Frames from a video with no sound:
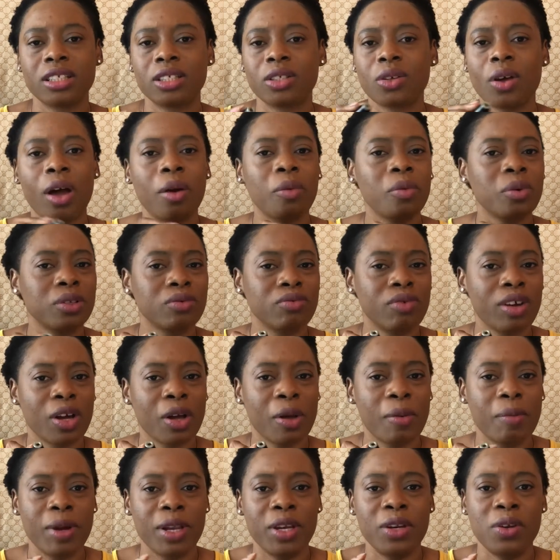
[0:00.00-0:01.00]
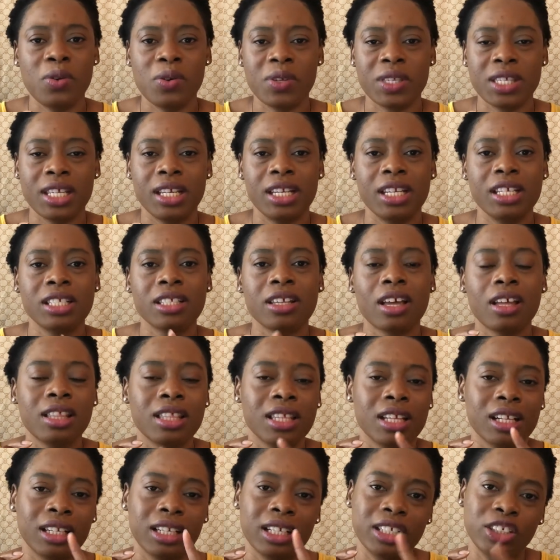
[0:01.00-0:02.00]
So I wouldn't recommend using this
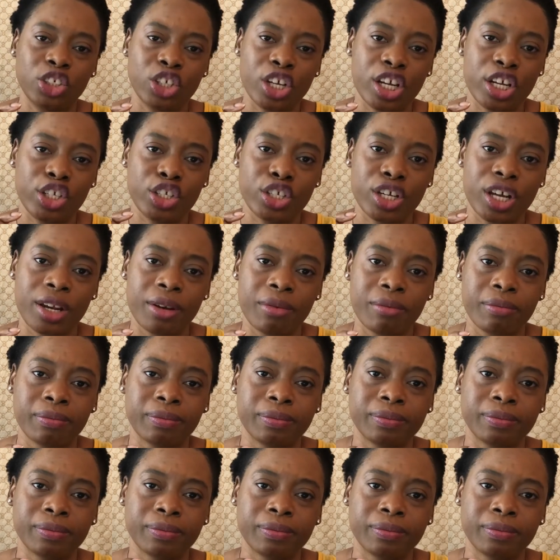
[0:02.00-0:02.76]
until they change it.